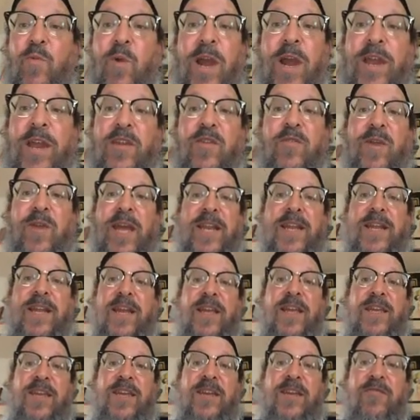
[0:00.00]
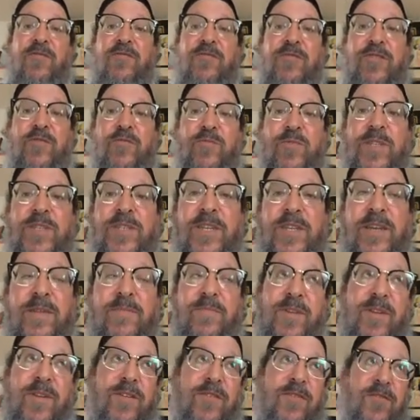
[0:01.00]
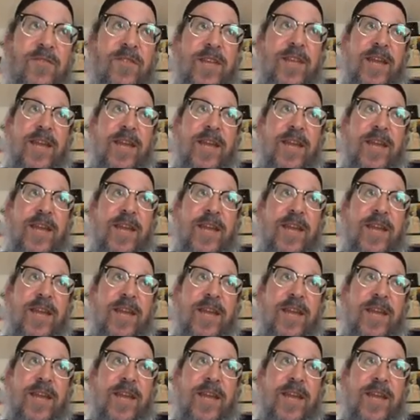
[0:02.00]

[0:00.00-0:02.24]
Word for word: Why are you getting a year to redeem your